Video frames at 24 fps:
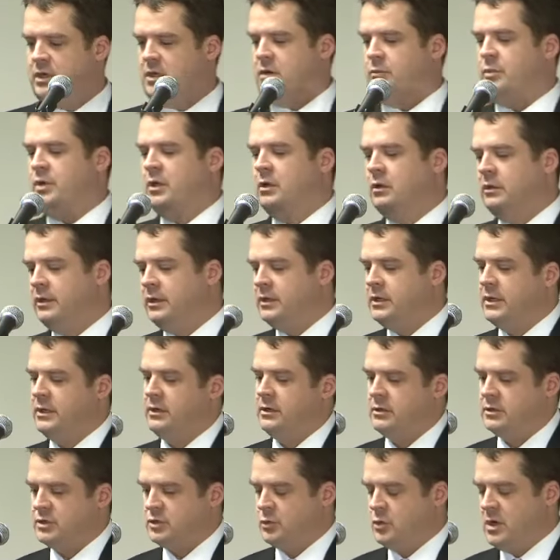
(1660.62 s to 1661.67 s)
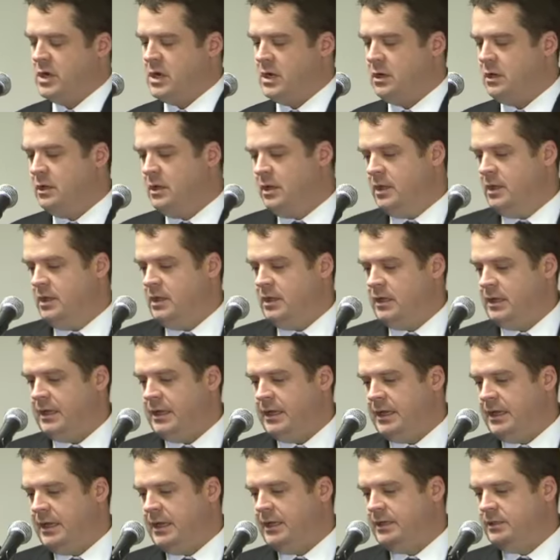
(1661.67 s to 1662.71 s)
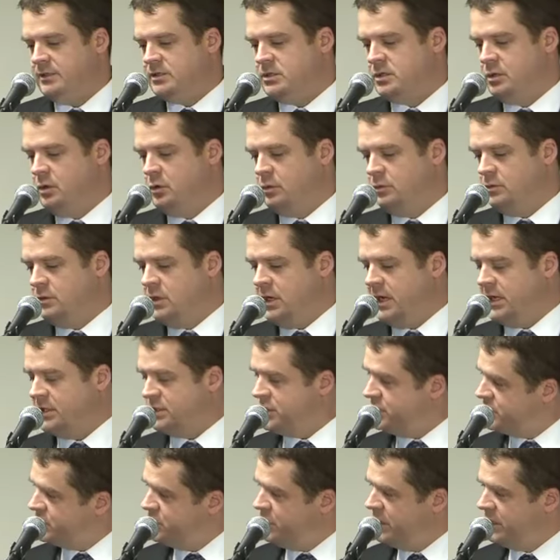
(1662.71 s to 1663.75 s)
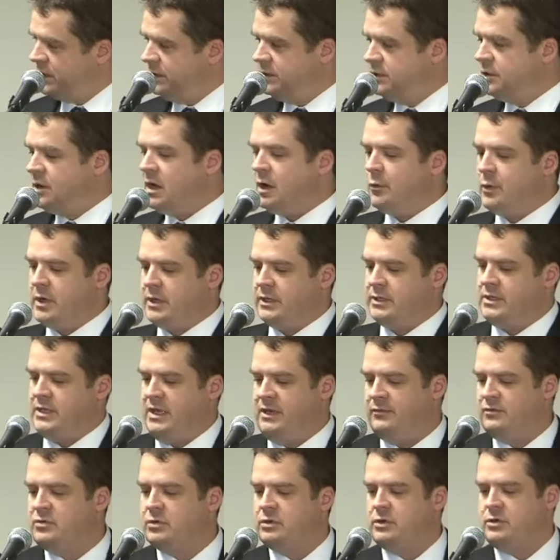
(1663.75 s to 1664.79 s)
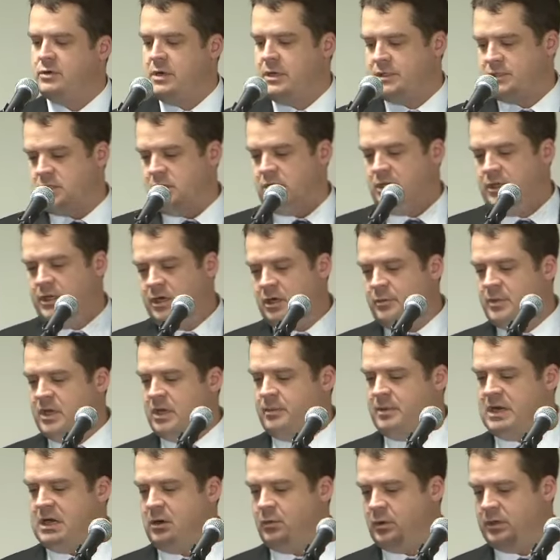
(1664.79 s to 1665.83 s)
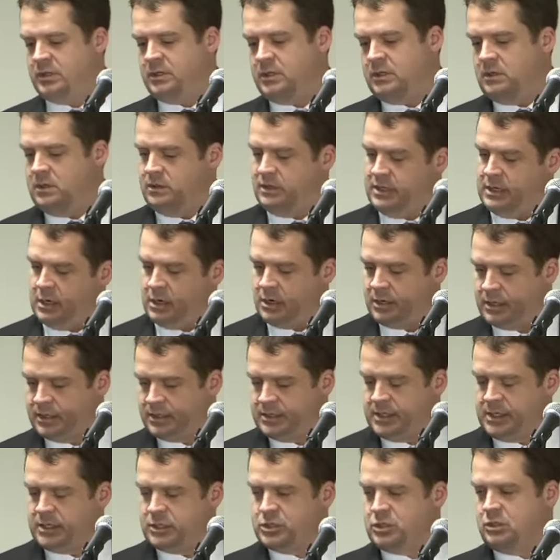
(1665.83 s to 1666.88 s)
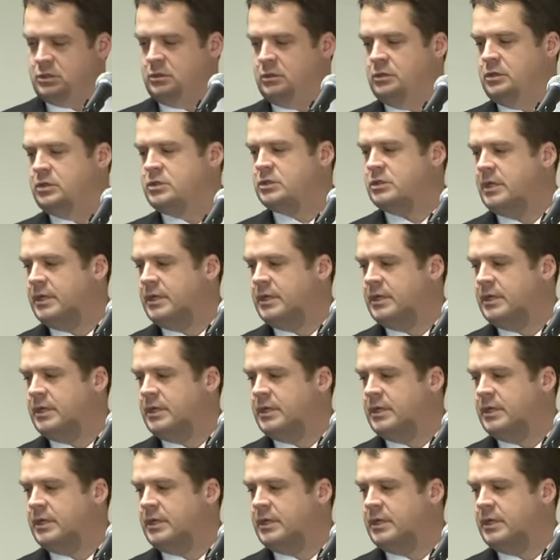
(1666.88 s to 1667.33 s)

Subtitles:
build into here as well. And so just quickly, though, I wanted Dave to address a little bit about what the architecture looks